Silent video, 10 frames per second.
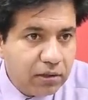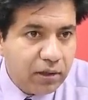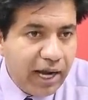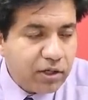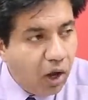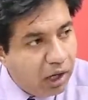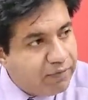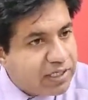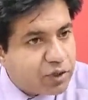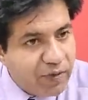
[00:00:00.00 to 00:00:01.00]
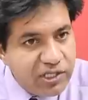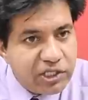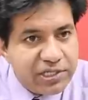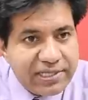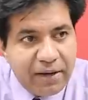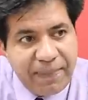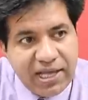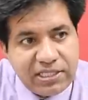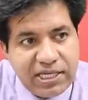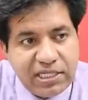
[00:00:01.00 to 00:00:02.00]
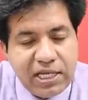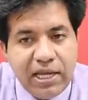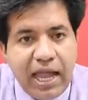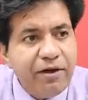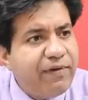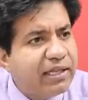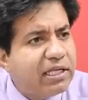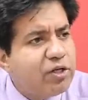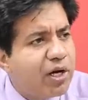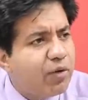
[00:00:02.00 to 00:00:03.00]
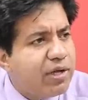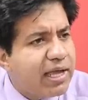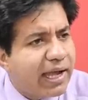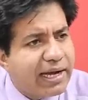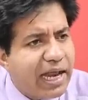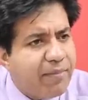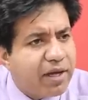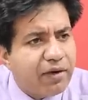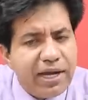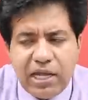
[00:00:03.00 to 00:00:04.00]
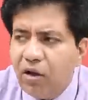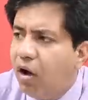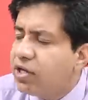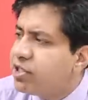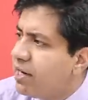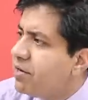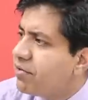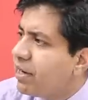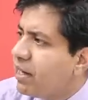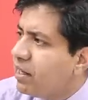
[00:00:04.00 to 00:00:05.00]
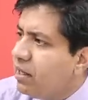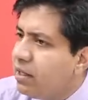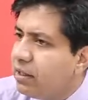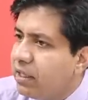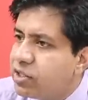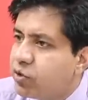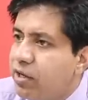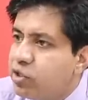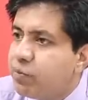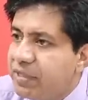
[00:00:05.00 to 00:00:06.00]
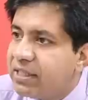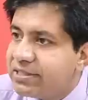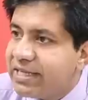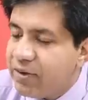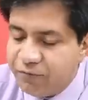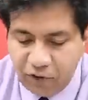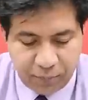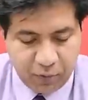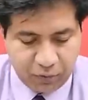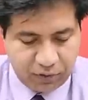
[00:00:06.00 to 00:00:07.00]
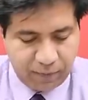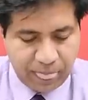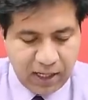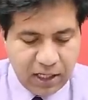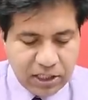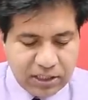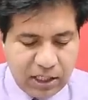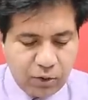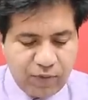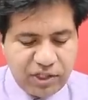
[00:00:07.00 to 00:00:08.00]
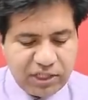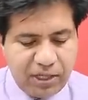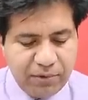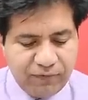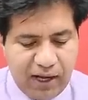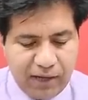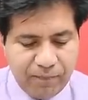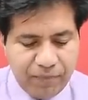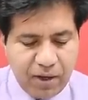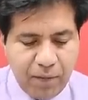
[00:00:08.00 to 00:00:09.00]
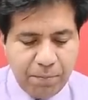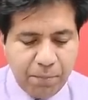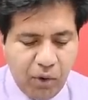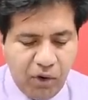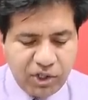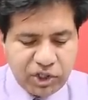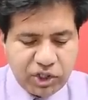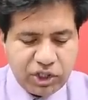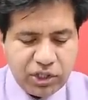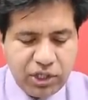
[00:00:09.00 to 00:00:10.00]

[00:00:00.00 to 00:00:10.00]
right always questions and passage and whether you are doing academic reading or general training it's going to be the same for both so question number 1 most